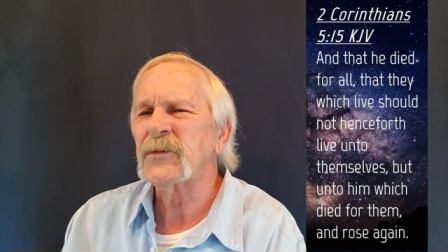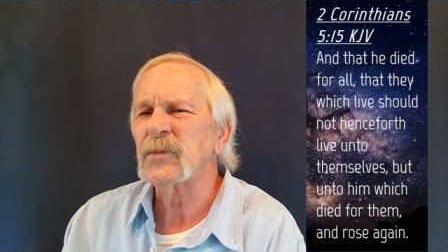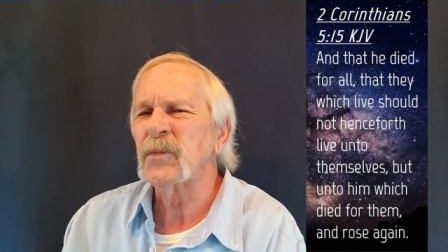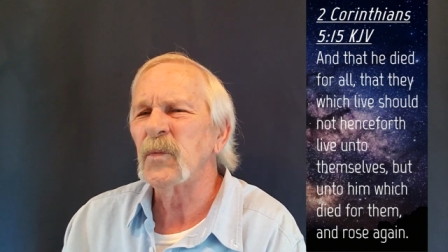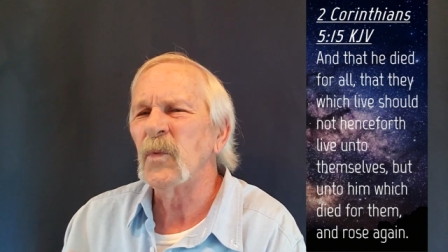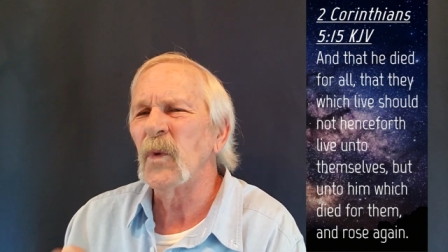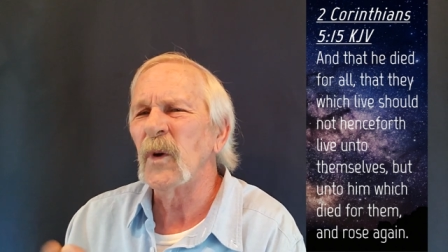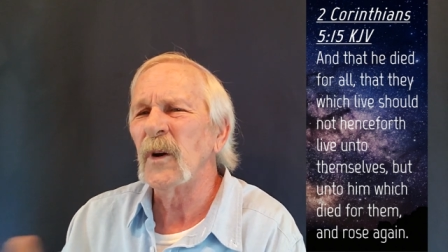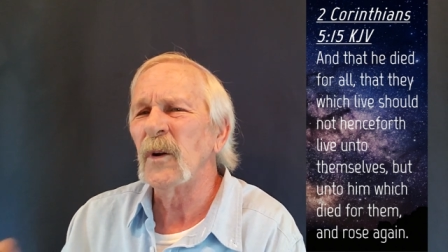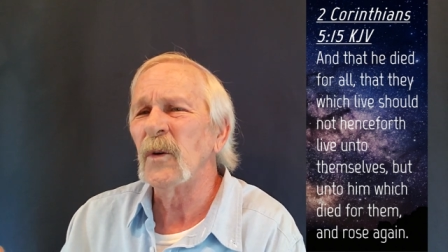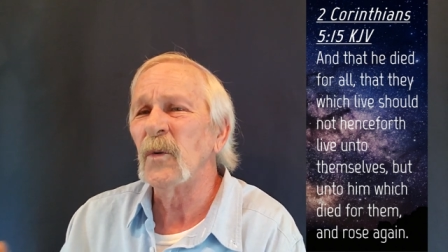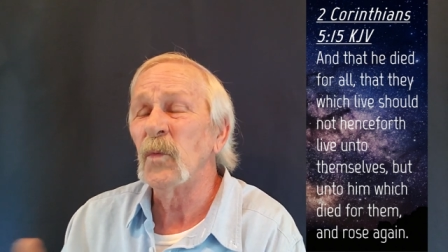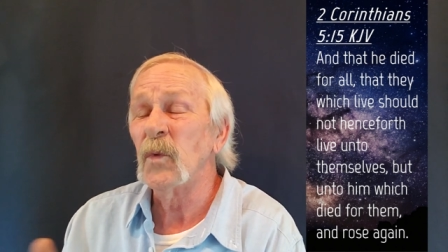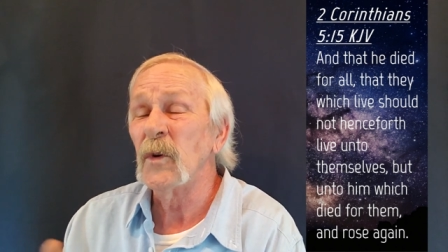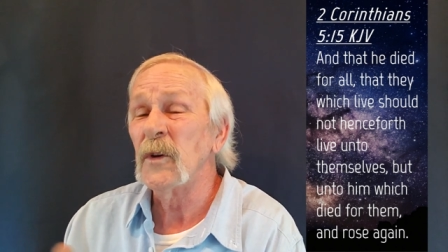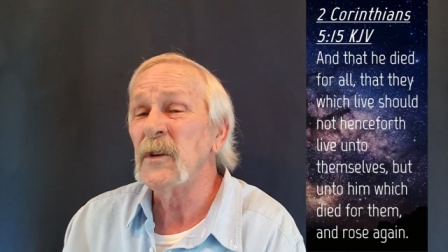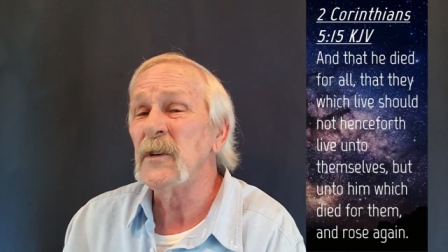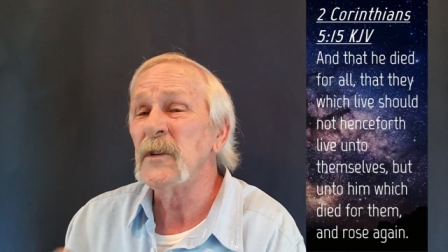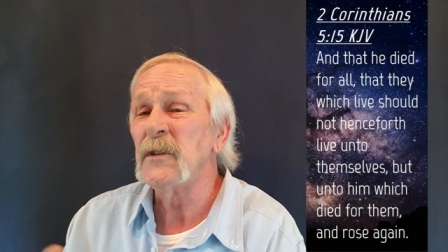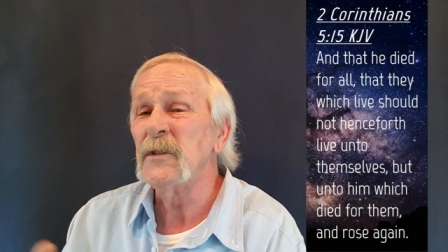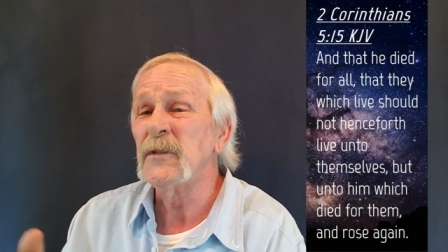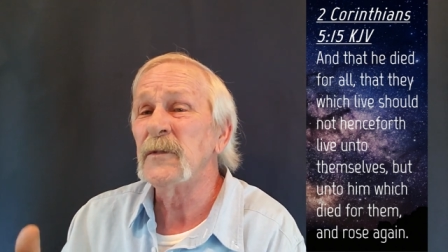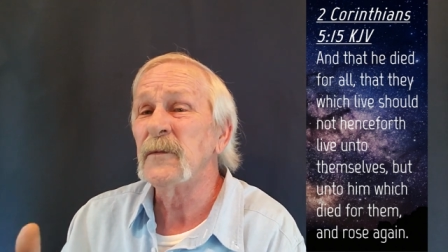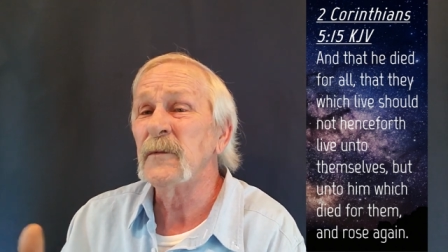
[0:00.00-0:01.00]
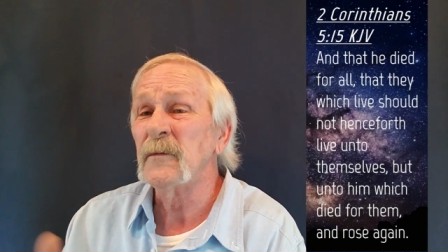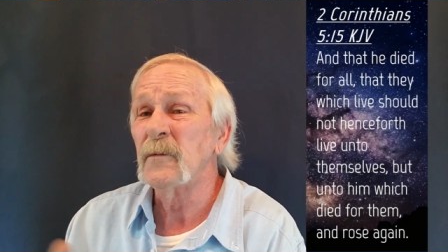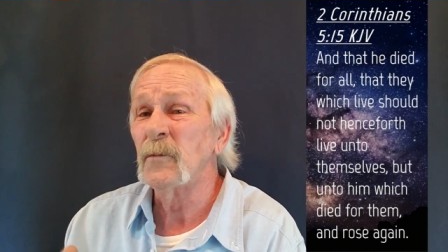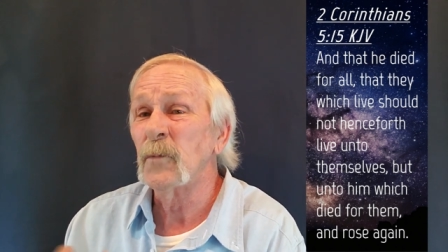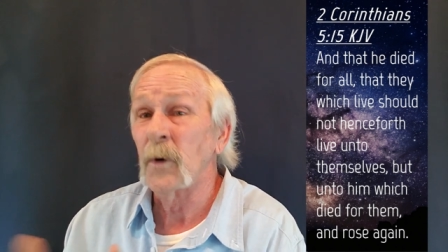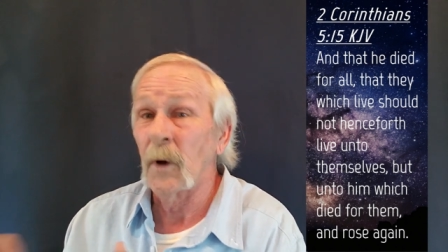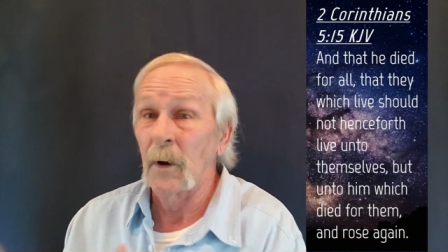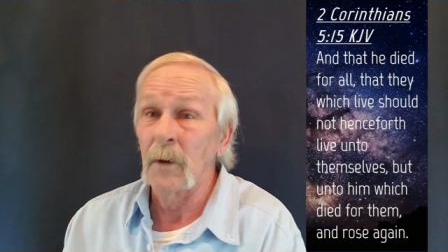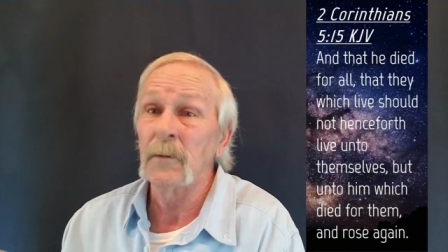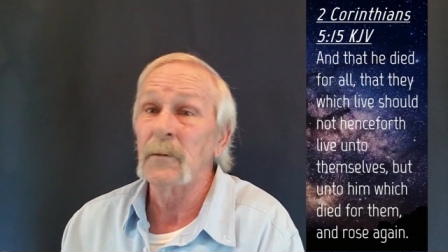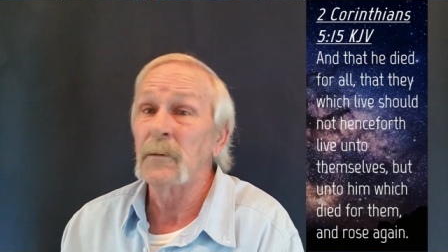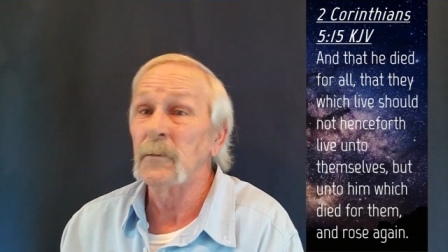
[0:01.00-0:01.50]

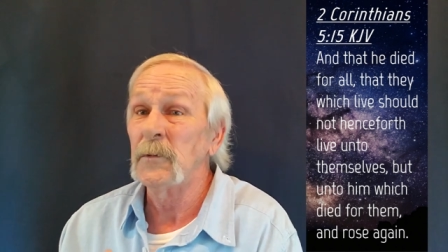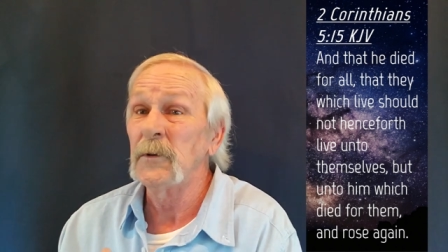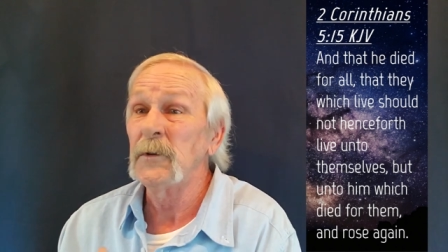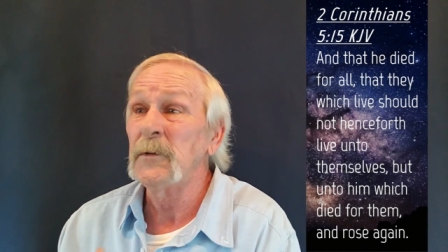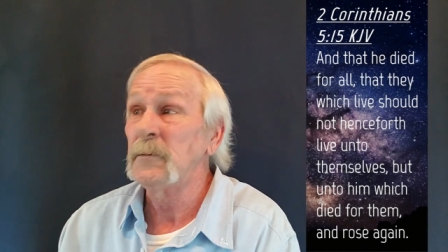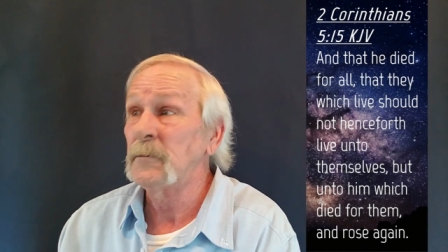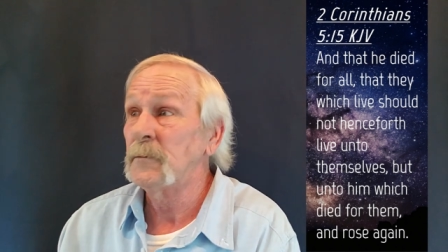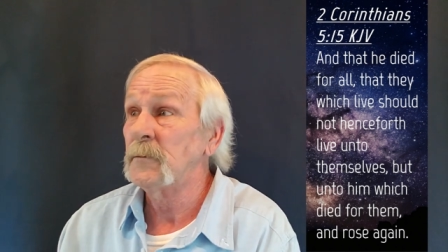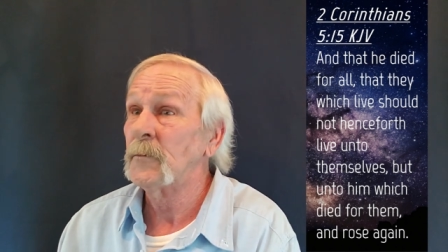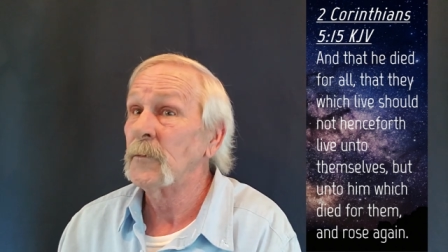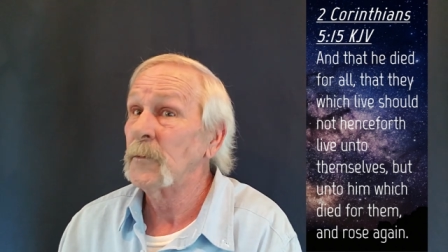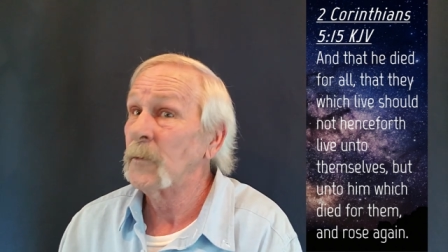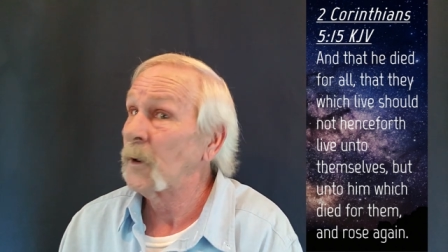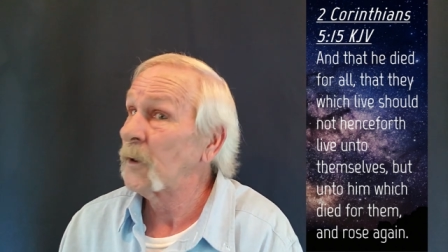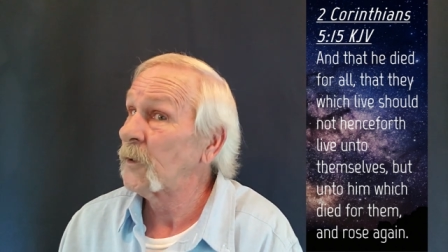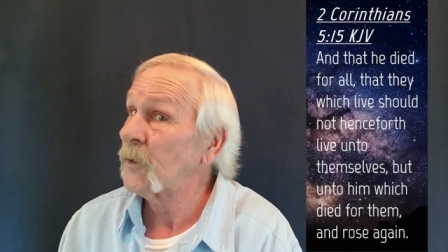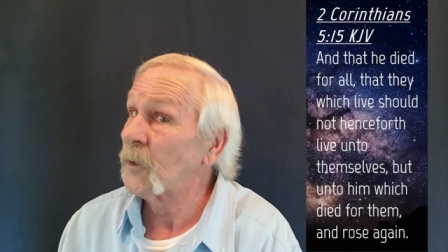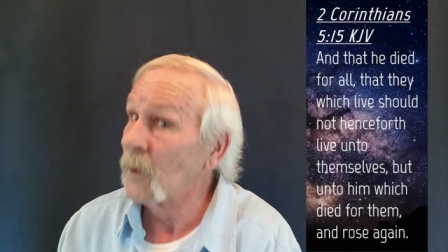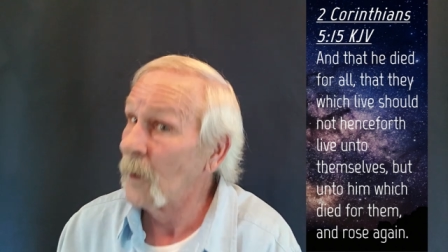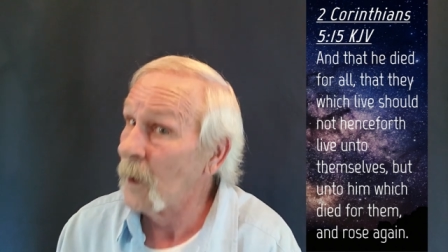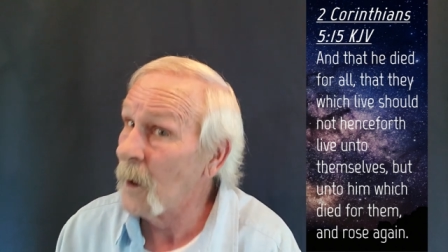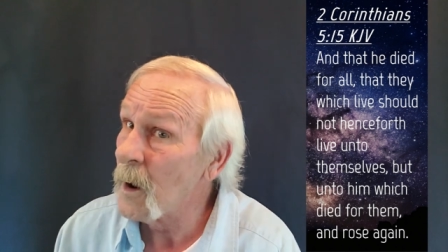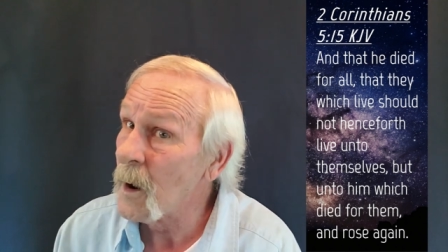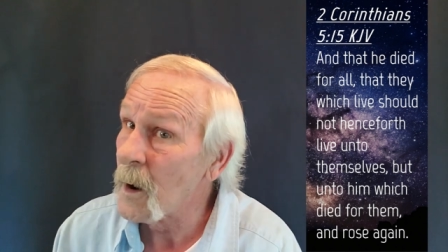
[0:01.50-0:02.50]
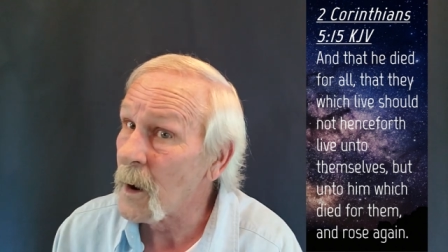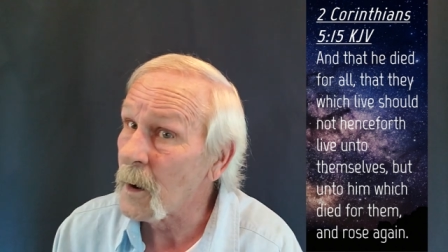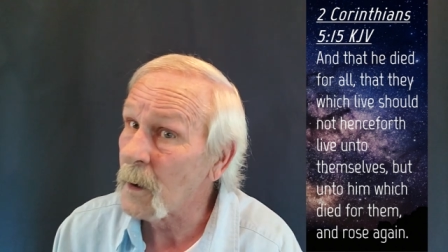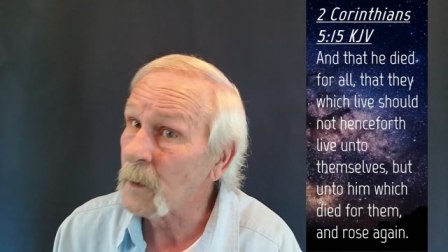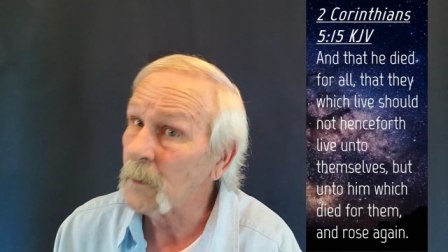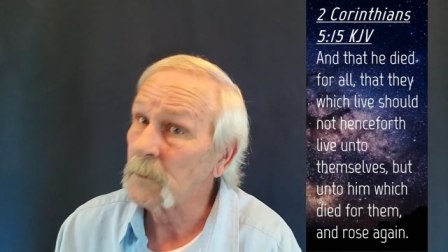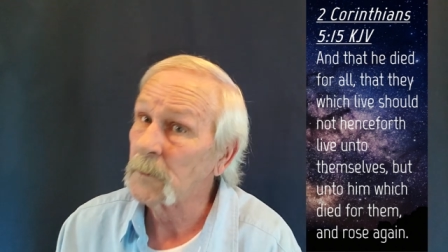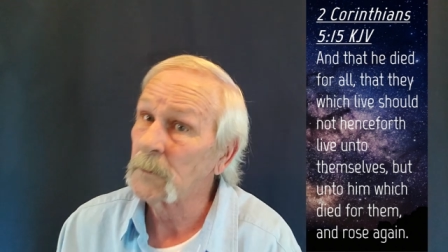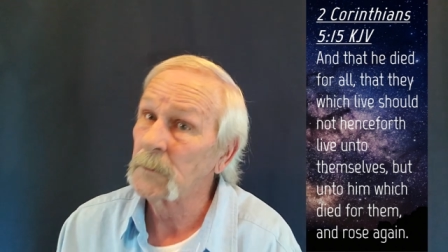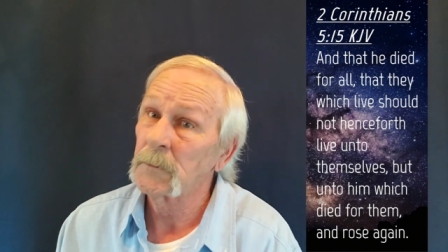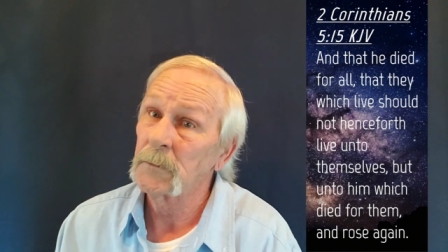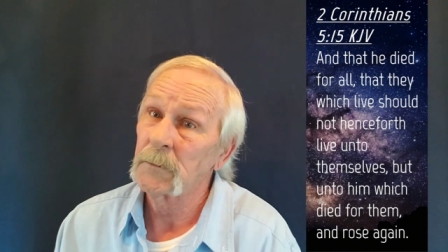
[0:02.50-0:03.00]
we're under law.
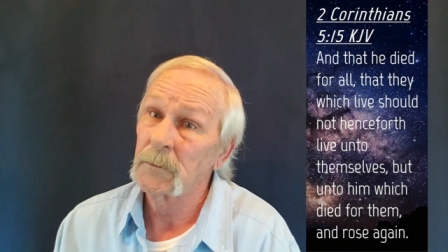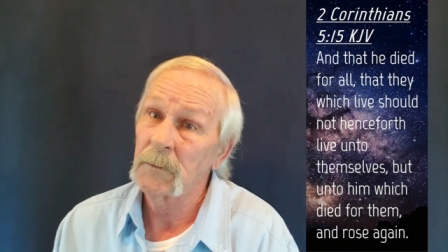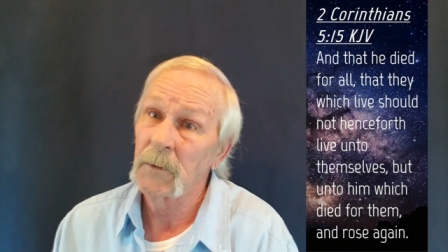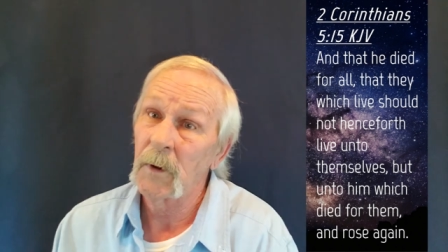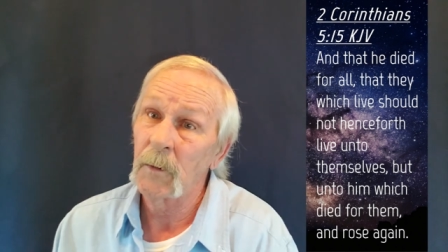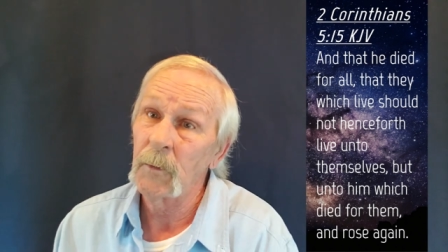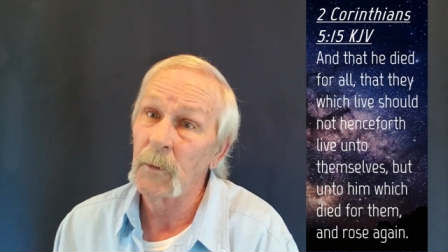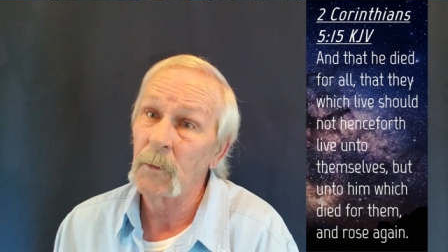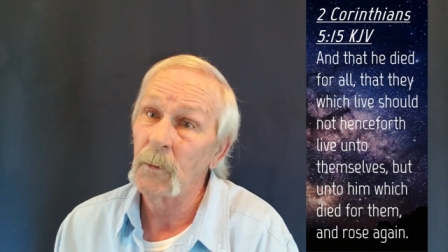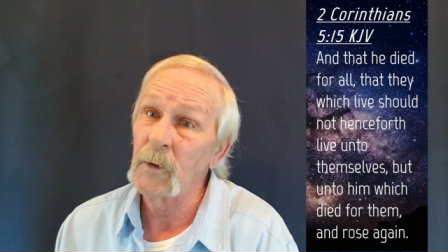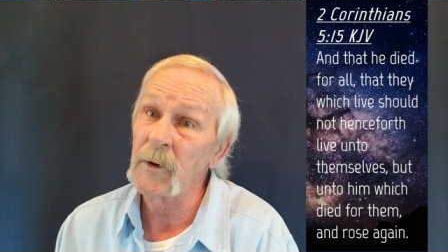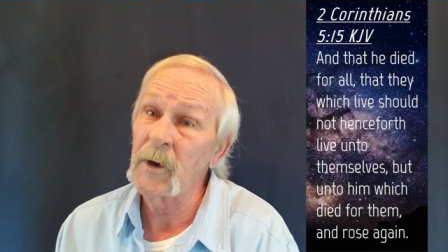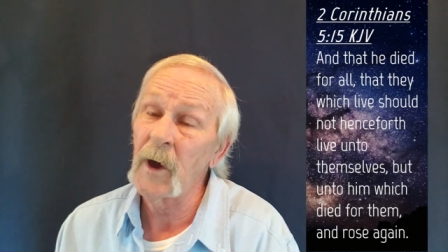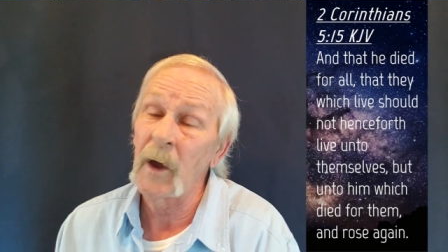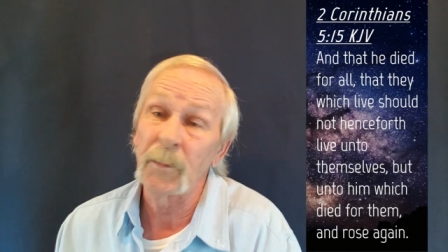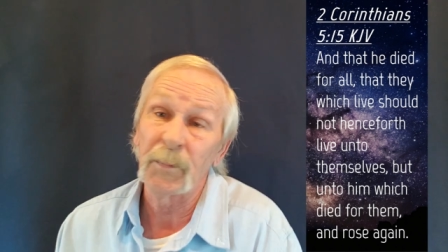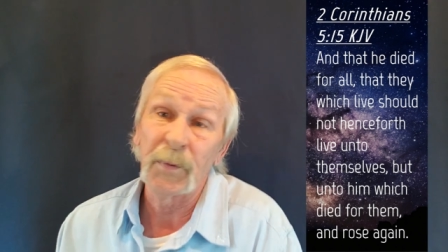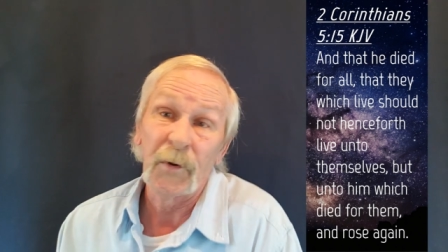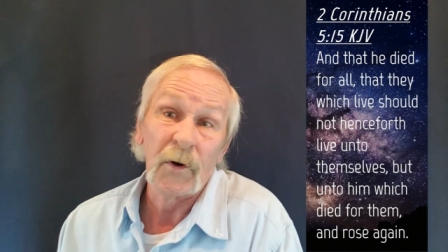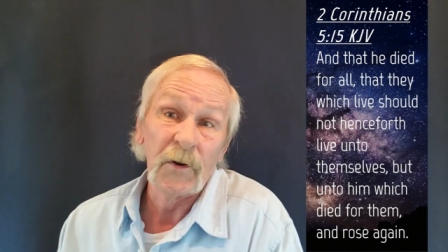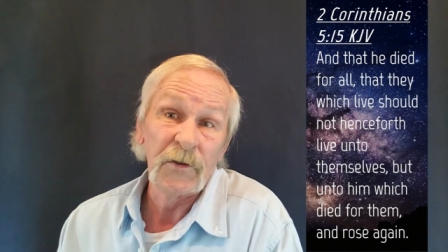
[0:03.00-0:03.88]
I mean, we got to put